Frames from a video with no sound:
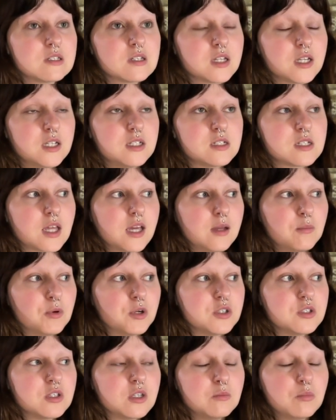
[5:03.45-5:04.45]

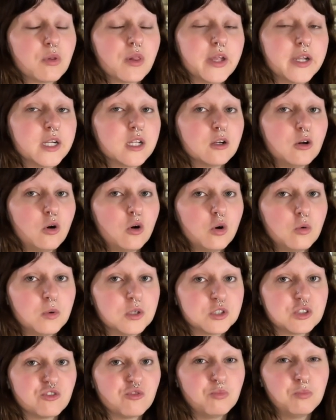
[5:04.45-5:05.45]
landscapers had planted a whole
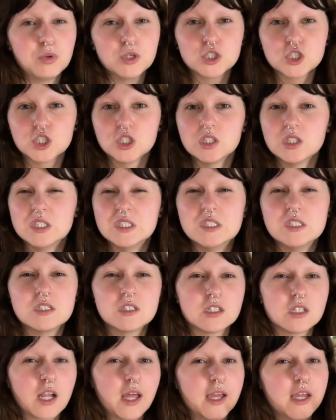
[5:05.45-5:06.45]
bunch of bushes
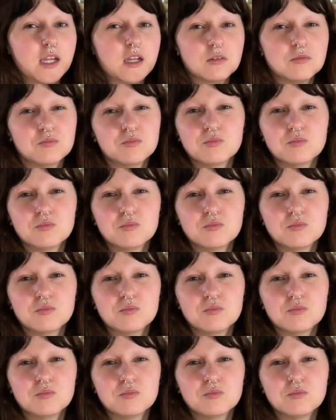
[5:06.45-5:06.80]
and like